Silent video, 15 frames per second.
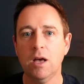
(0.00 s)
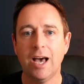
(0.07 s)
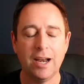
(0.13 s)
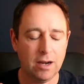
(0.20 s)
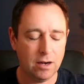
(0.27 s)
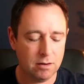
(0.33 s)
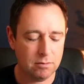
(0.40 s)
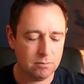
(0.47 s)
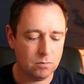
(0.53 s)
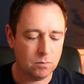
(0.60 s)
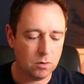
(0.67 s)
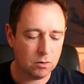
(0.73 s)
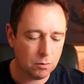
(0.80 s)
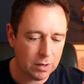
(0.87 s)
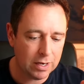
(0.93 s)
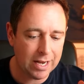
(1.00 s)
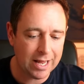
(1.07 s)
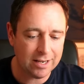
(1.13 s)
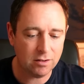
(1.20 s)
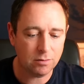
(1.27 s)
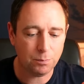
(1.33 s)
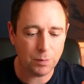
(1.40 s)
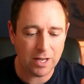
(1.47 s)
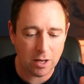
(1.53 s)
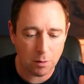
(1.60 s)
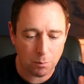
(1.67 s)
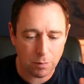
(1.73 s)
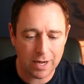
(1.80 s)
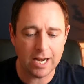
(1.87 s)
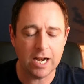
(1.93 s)
And let's be
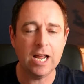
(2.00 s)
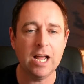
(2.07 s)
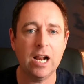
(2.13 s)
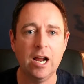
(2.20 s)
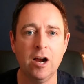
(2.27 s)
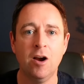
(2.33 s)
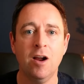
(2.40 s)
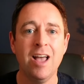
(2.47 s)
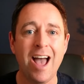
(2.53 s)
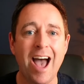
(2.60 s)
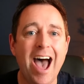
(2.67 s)
completely clear,